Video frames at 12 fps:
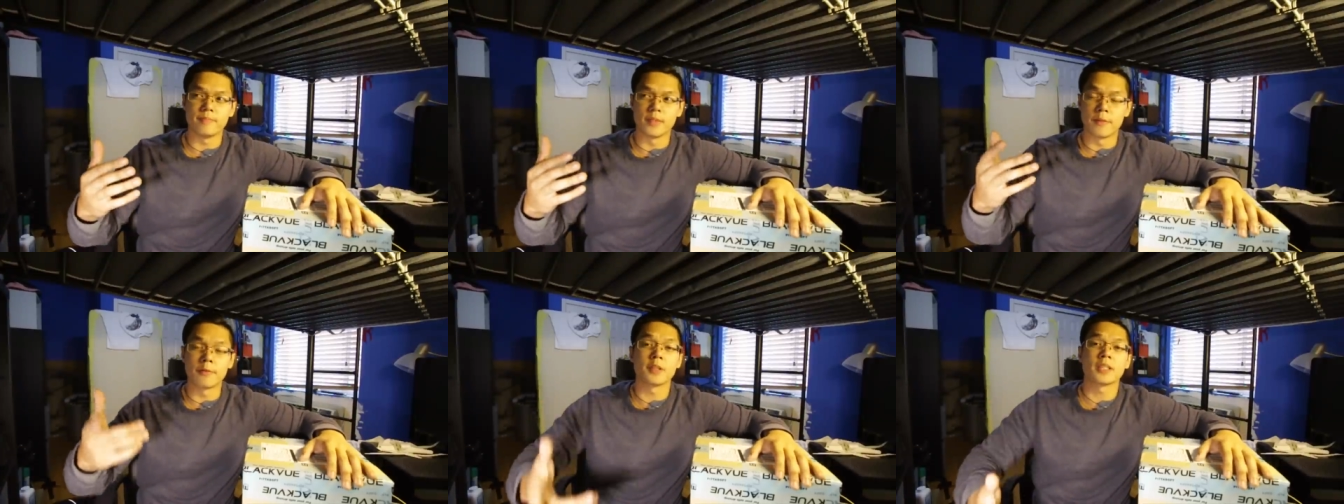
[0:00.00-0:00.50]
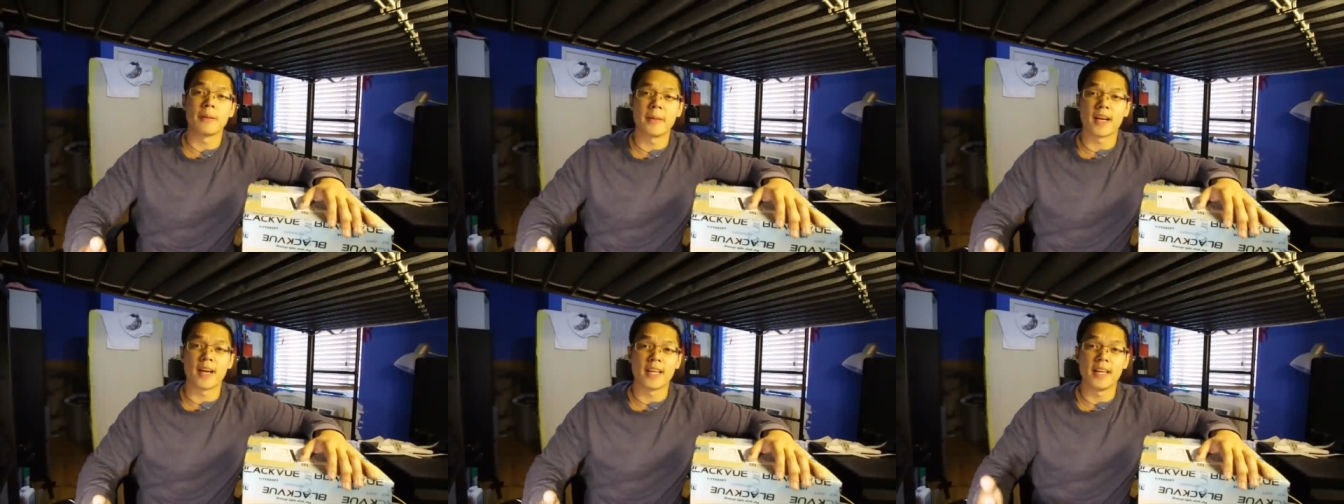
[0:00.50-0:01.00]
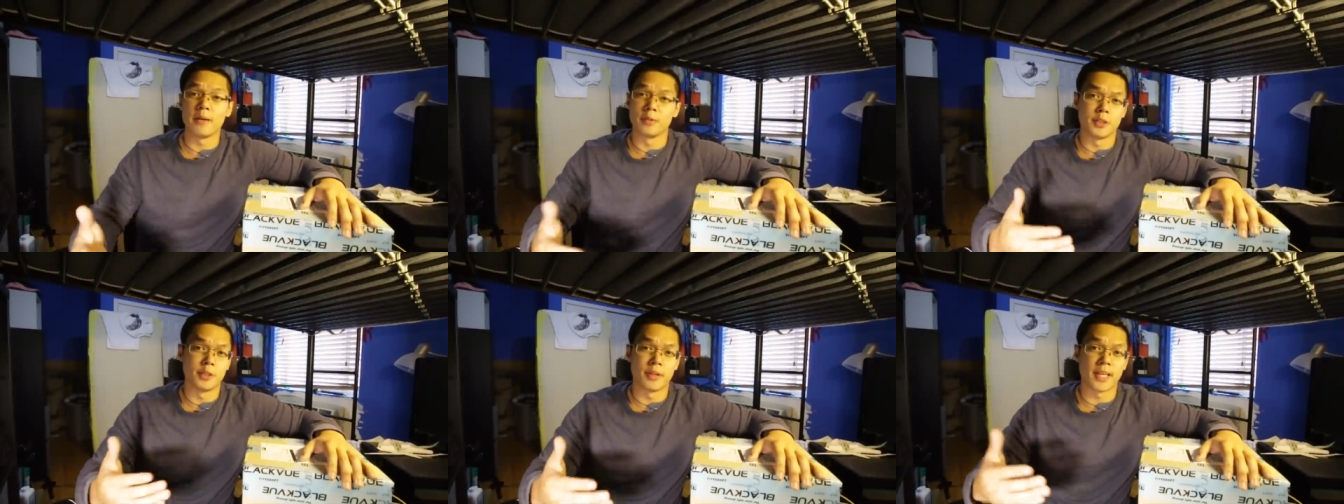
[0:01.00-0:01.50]
the first time I got hit, it
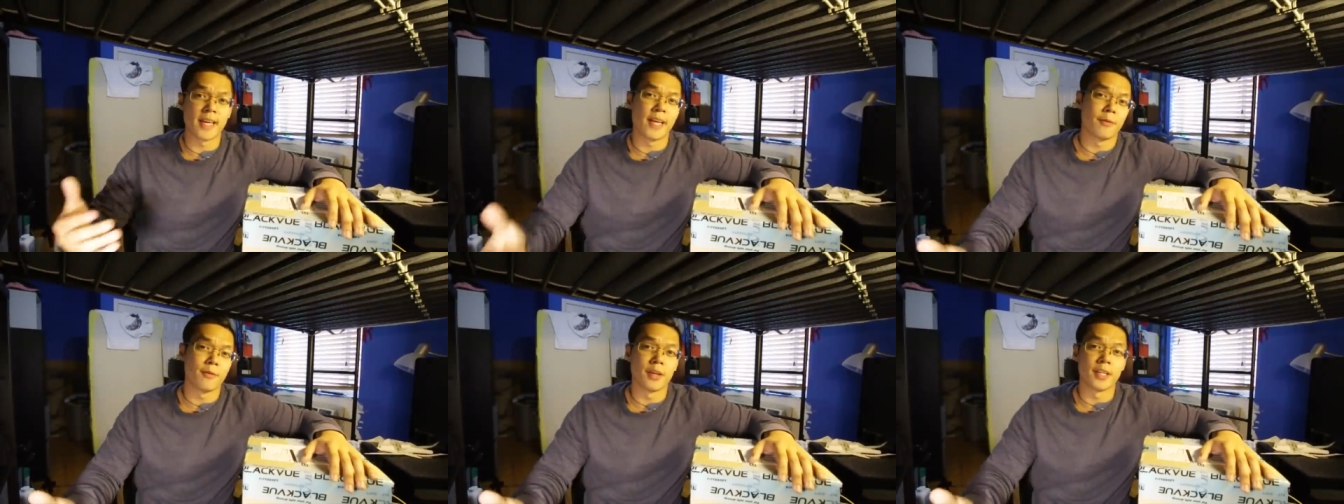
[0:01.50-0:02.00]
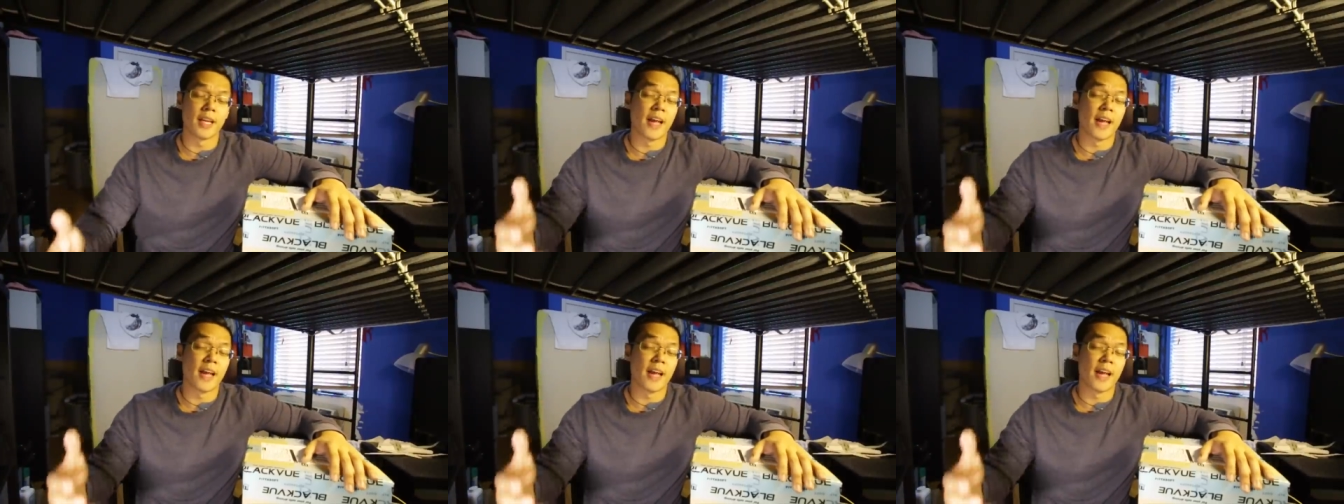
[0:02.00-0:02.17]
was during a hit and run.